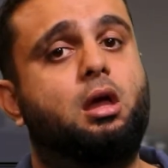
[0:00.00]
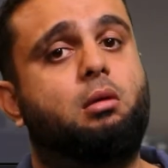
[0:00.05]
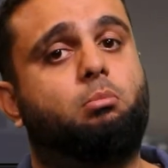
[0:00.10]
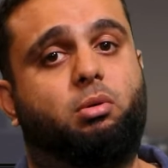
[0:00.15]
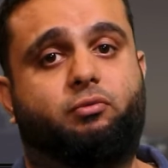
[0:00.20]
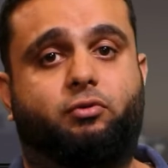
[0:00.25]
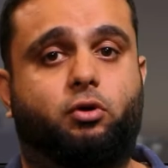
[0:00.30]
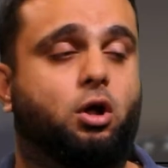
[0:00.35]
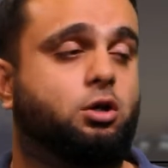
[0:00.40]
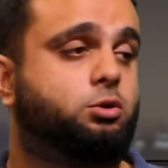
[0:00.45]

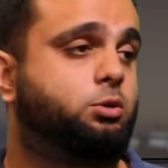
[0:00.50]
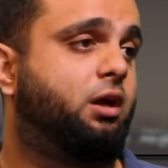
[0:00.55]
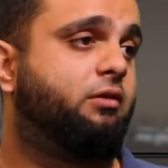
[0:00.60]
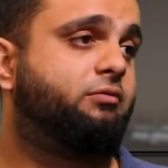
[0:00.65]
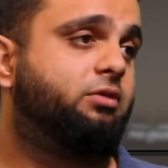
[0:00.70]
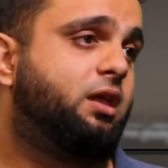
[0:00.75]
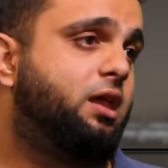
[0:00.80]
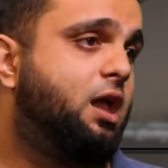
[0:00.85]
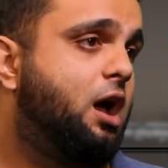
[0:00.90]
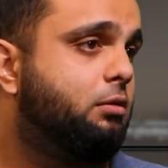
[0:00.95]
But we also
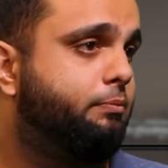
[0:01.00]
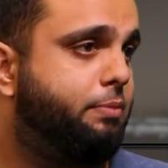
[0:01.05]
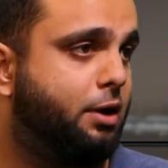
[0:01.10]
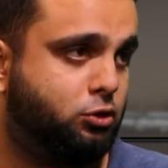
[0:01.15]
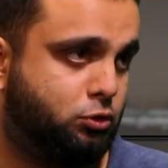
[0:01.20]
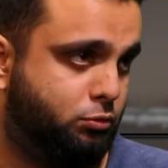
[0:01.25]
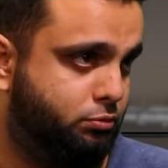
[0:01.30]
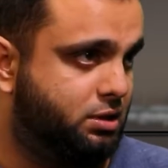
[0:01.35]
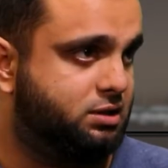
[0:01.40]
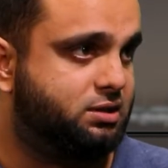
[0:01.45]
have the young
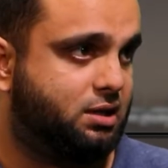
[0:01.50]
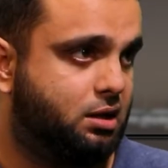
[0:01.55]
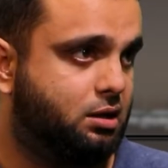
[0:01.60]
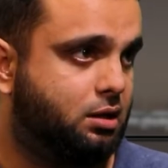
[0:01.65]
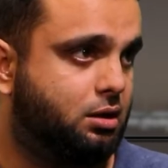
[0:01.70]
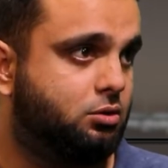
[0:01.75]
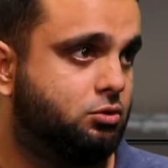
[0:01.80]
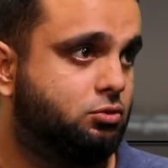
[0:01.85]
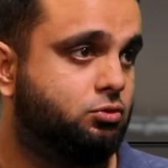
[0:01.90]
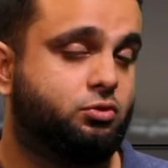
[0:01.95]
Prathum
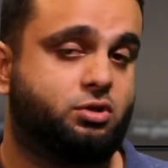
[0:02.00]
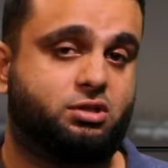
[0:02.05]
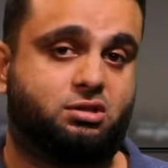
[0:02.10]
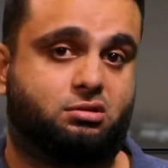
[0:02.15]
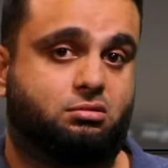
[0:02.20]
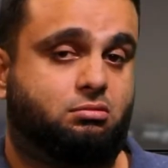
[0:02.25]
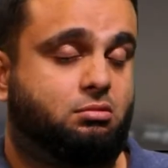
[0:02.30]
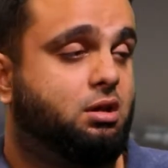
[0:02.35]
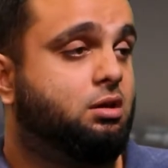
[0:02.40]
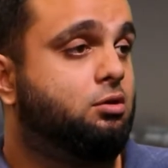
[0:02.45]
Nisanka, who
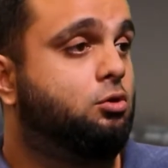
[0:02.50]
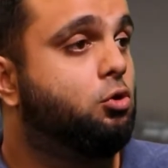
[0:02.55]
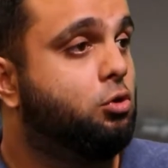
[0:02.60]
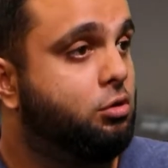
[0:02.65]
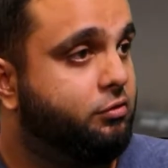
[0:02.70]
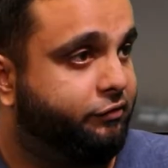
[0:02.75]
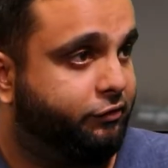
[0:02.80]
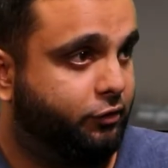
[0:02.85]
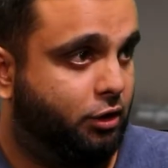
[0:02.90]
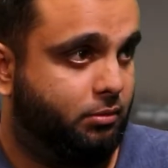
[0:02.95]
is in
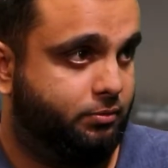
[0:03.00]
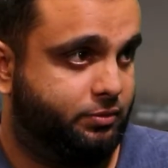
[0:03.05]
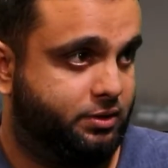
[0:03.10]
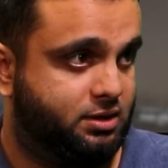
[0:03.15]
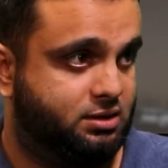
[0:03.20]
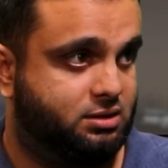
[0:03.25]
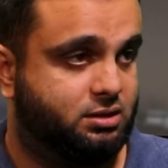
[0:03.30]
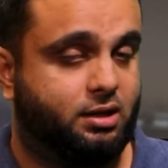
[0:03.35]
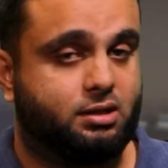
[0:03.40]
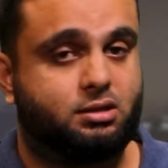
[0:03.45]
good form
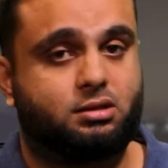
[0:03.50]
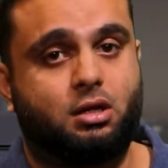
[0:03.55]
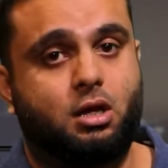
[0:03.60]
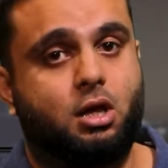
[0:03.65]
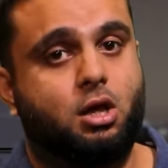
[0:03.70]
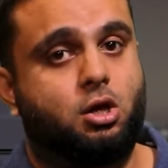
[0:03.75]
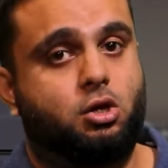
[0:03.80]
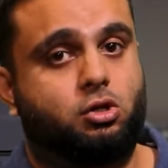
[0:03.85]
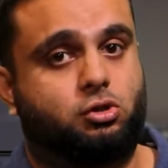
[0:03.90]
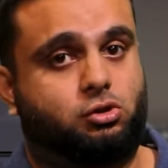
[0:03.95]
these days.
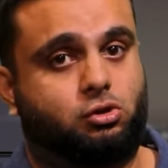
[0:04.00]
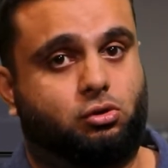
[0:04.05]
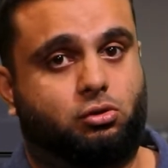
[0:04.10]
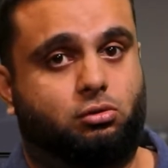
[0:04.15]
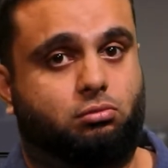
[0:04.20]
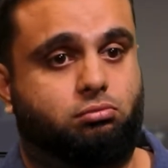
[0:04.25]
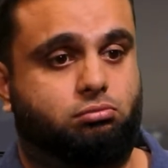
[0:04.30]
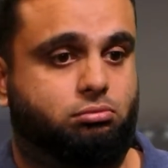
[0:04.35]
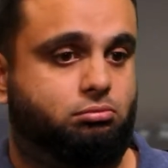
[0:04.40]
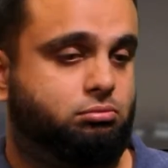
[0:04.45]

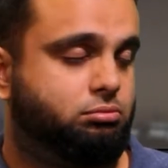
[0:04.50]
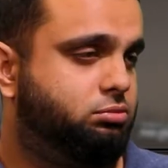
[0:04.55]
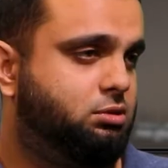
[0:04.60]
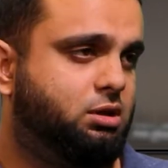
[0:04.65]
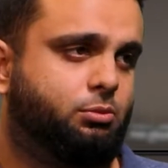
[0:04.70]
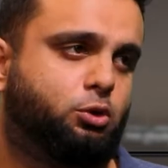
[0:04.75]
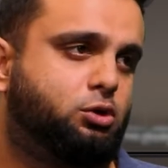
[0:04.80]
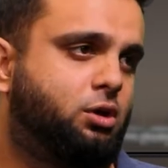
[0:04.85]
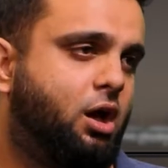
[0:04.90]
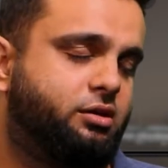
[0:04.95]
So
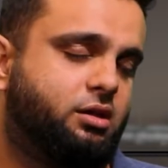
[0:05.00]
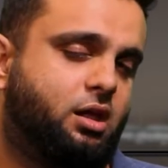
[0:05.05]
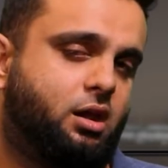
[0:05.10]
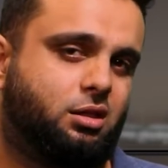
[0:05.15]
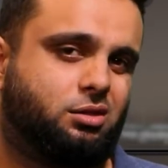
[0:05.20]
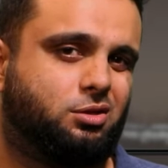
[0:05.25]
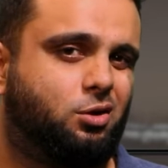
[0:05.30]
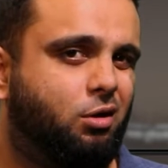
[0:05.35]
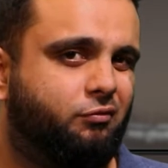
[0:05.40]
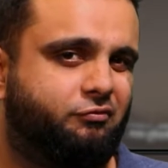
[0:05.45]
Dimuth
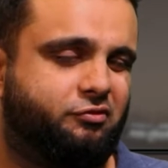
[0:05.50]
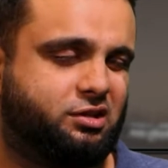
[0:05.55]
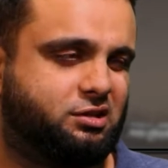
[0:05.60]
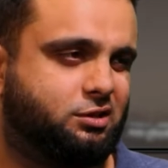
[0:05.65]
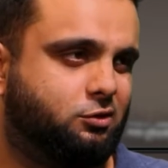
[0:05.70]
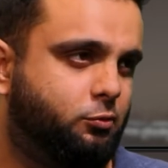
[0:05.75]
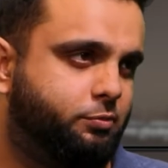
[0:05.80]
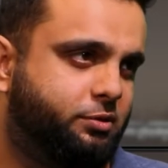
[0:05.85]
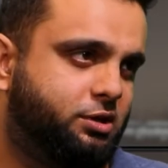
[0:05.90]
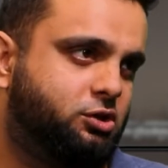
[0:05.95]
Karunaratne,
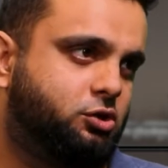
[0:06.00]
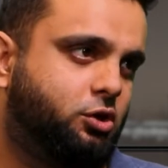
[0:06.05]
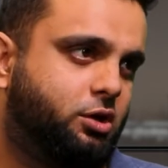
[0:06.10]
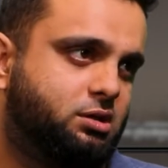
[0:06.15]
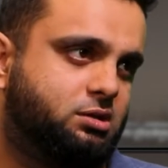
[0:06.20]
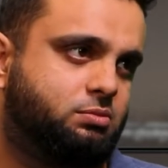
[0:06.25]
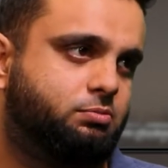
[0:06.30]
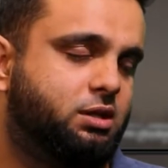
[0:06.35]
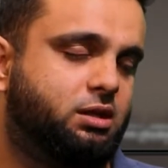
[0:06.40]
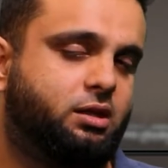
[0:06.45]
obviously open
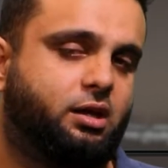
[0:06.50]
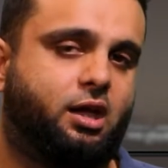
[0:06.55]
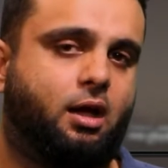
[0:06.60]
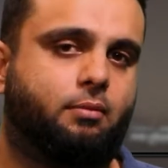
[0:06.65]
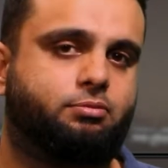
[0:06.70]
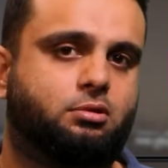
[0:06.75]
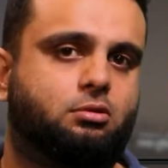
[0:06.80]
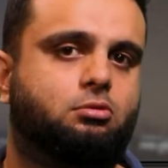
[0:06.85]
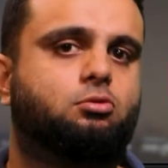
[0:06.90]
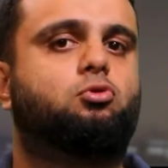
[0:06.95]
choice, being the
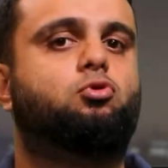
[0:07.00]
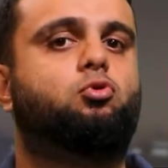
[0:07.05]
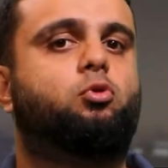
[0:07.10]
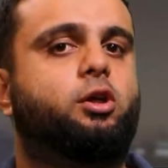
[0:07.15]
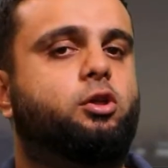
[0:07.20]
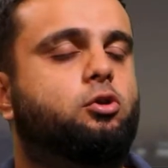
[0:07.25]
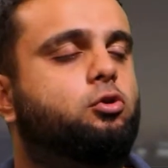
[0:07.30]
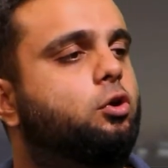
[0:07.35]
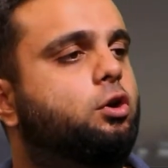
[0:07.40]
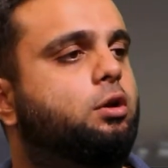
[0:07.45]
captain. Who
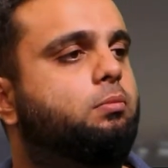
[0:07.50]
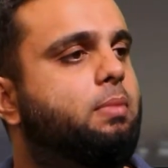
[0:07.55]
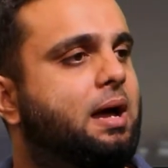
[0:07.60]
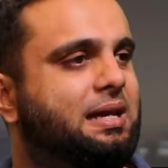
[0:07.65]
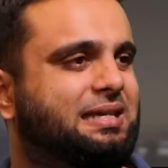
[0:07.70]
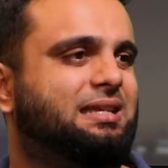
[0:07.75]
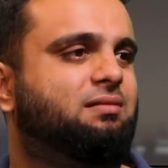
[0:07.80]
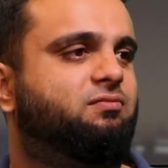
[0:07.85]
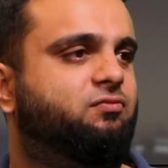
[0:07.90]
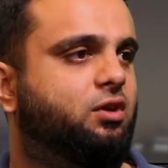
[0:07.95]
are you going to
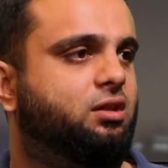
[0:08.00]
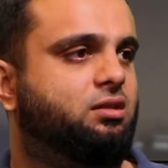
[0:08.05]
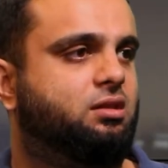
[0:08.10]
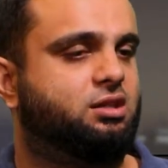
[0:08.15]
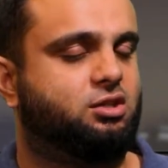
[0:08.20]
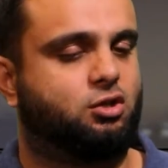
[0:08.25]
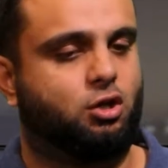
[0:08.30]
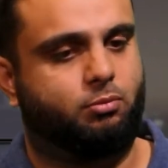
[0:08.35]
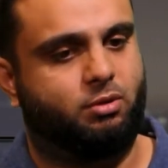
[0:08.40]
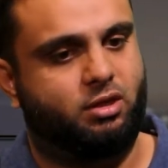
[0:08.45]
bat him with?
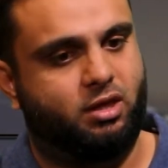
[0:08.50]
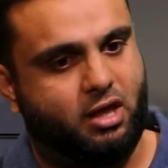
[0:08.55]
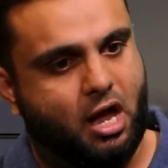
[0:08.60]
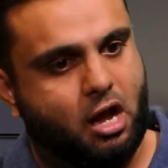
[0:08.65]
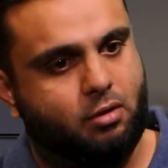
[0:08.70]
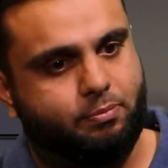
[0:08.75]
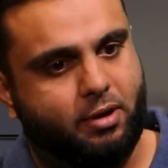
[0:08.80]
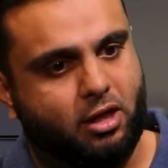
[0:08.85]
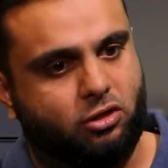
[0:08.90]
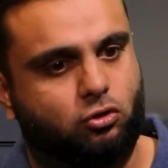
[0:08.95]
Is it going to be the
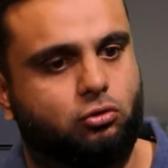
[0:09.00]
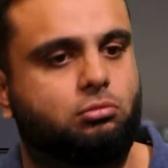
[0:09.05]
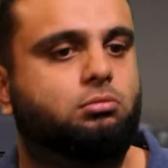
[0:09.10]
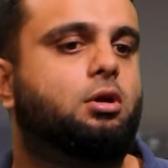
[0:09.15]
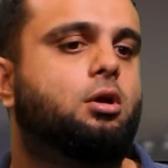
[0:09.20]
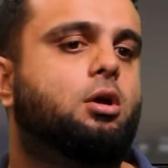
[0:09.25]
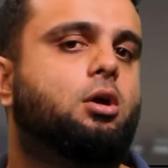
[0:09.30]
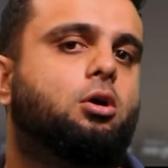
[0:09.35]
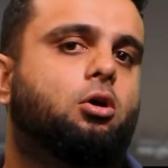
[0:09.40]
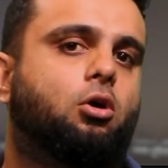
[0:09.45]
young Prathum
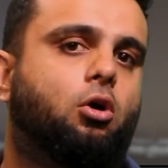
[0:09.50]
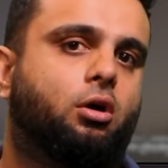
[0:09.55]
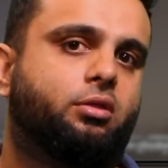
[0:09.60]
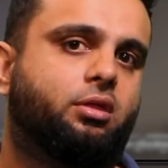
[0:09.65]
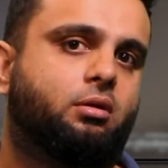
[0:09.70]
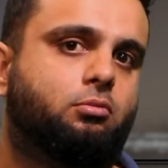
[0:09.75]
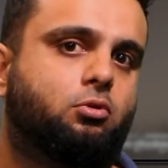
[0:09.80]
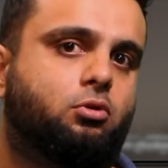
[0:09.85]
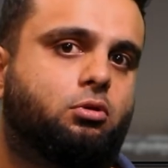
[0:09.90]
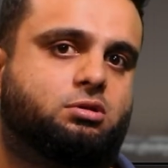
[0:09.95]
or
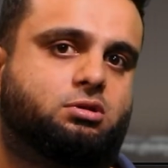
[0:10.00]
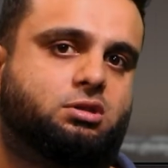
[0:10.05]
the more